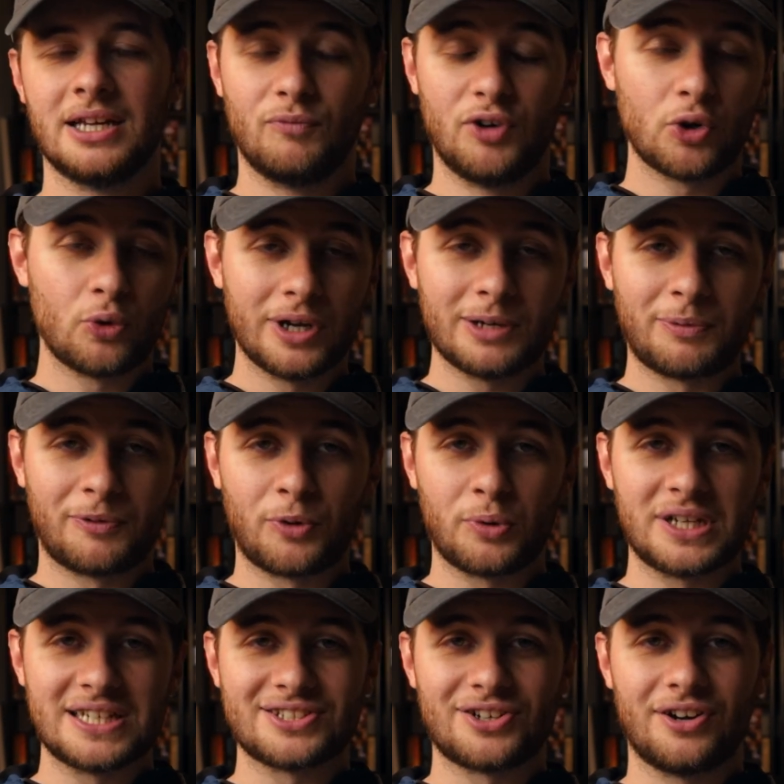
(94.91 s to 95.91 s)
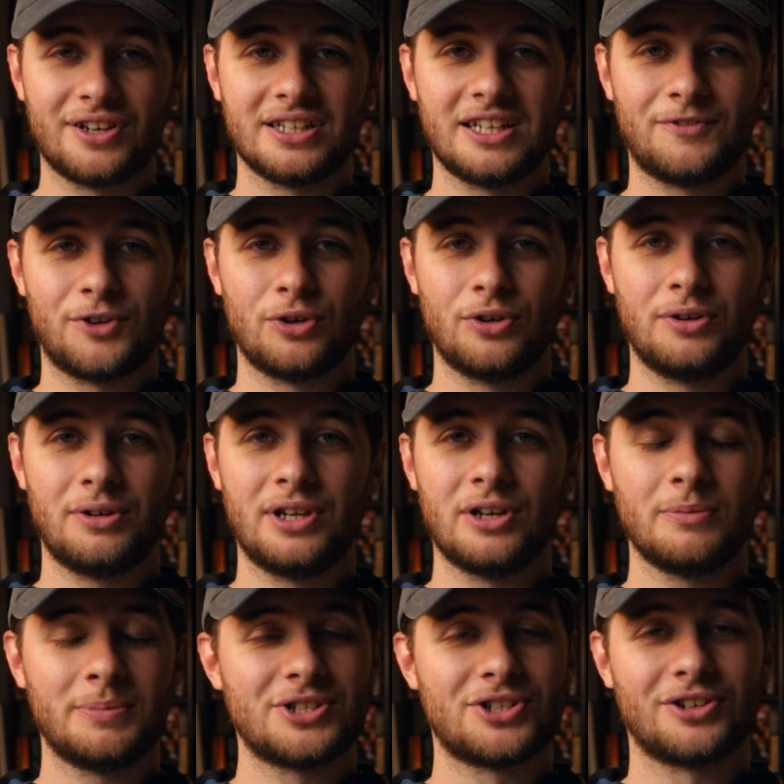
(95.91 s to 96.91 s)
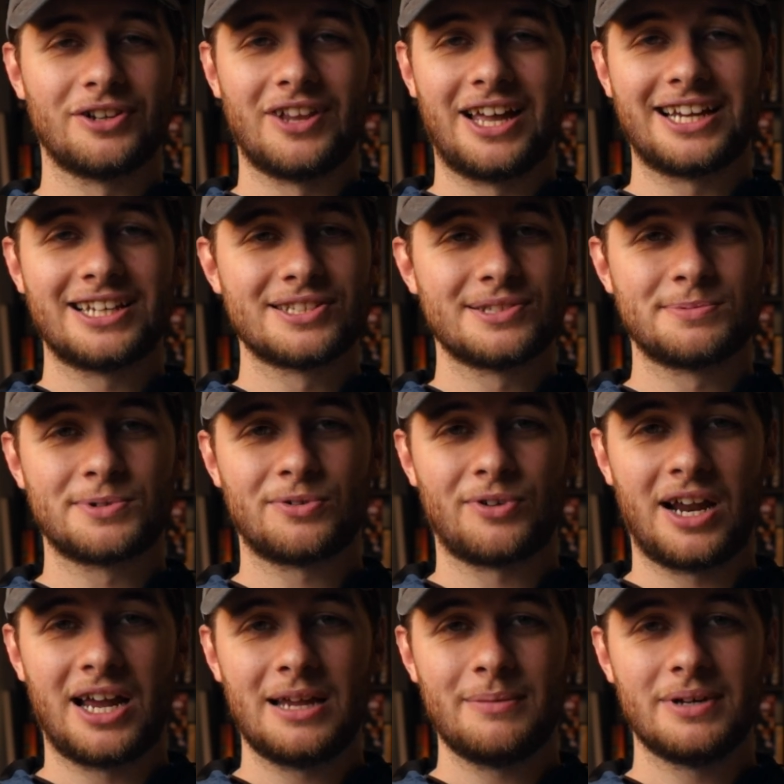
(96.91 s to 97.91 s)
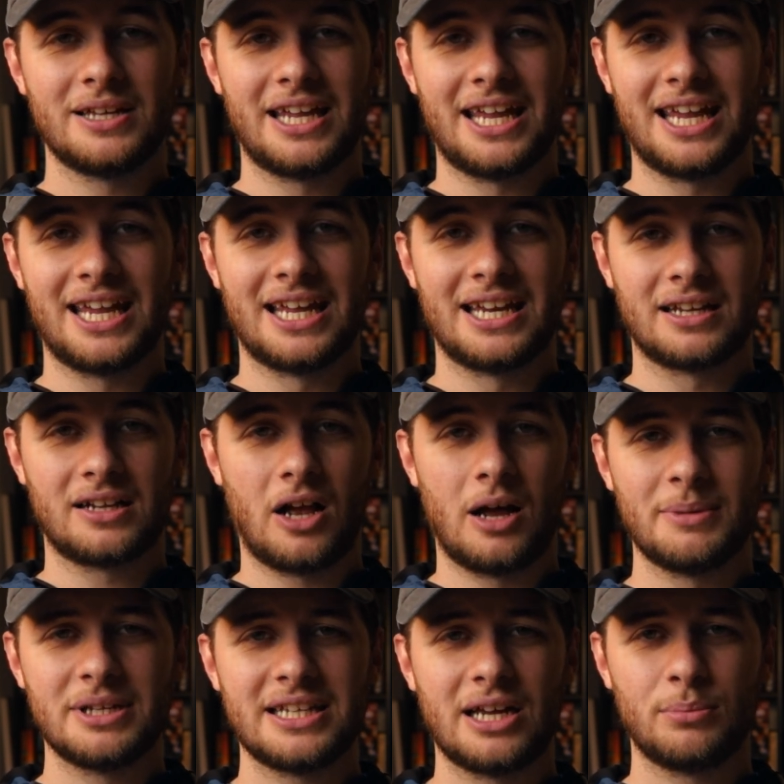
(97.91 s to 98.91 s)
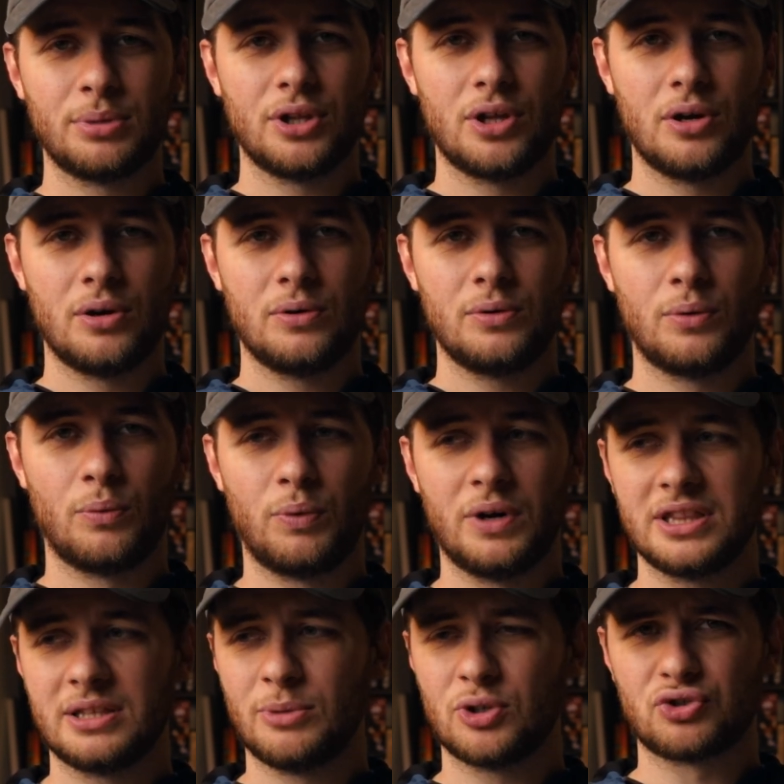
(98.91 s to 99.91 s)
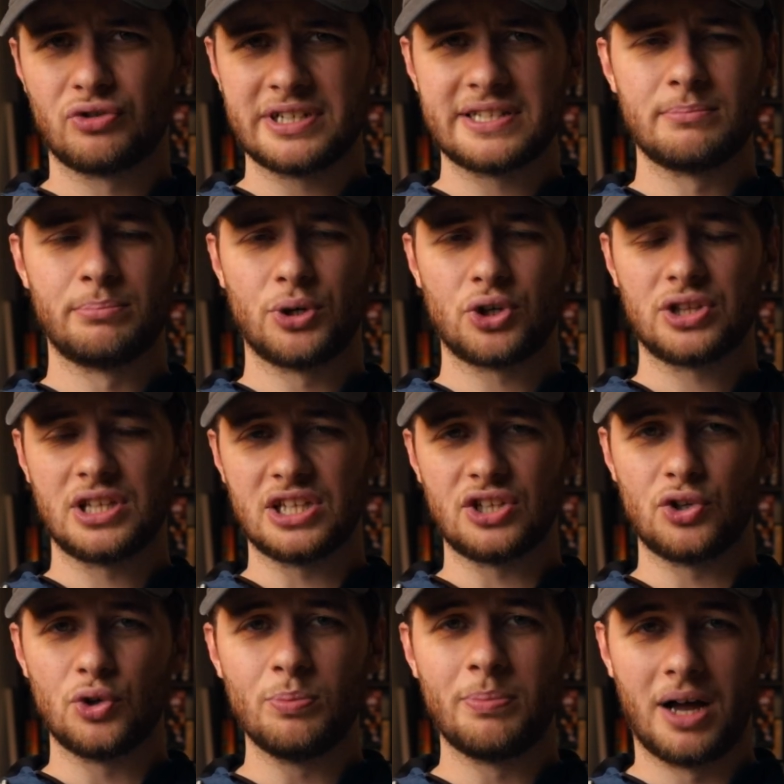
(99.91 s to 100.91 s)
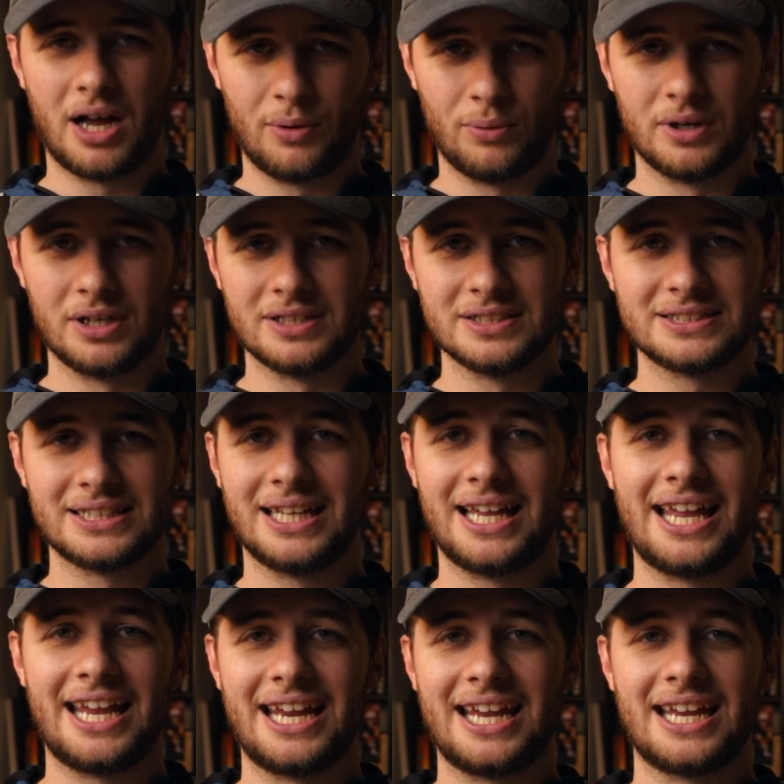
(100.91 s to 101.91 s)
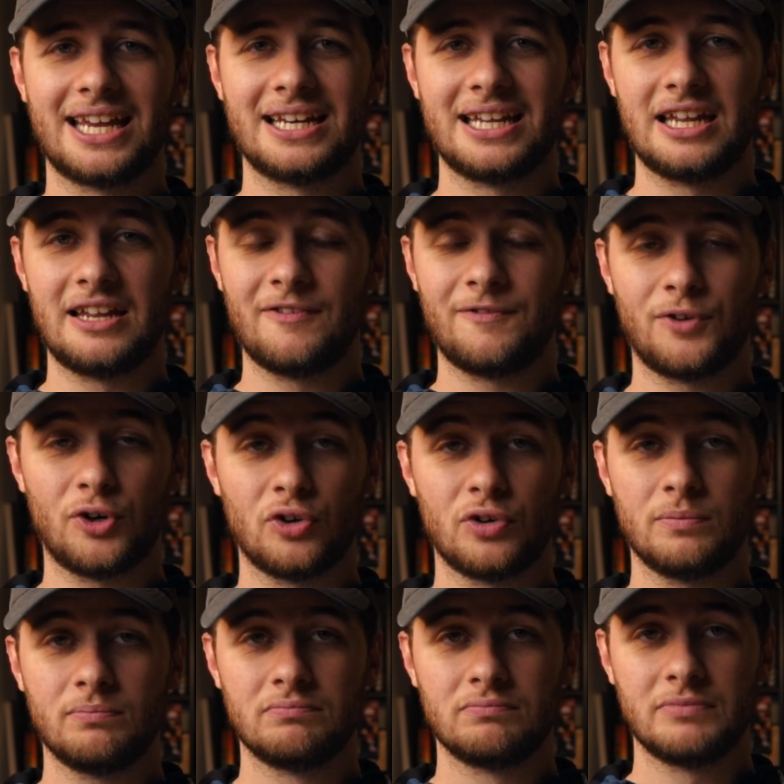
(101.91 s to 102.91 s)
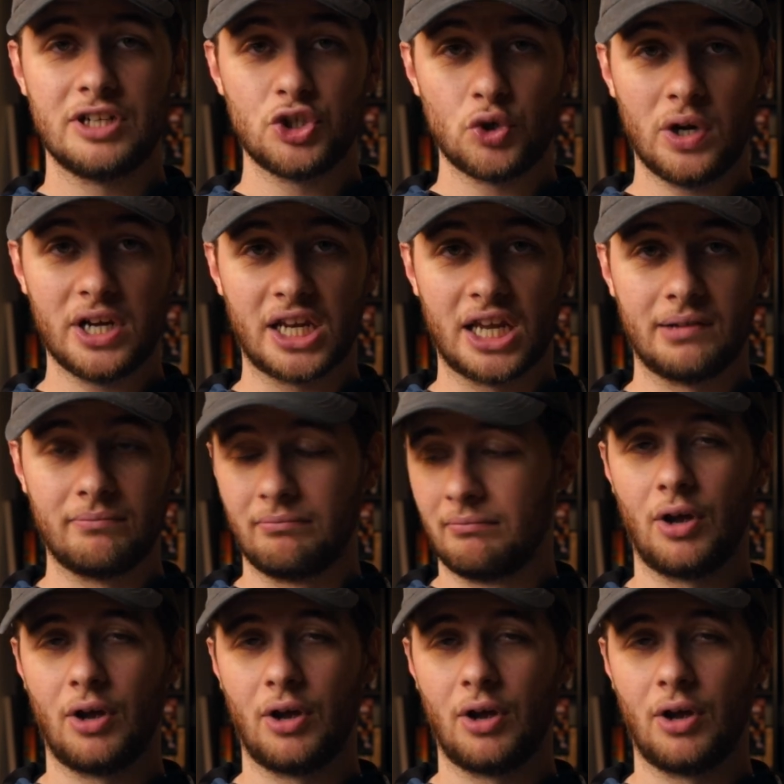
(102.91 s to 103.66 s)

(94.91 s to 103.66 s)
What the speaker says: Real quick, before we get started, if you're new here, be sure to like and subscribe and comment down below what the most recent book that you bought was, and if you're enjoying it.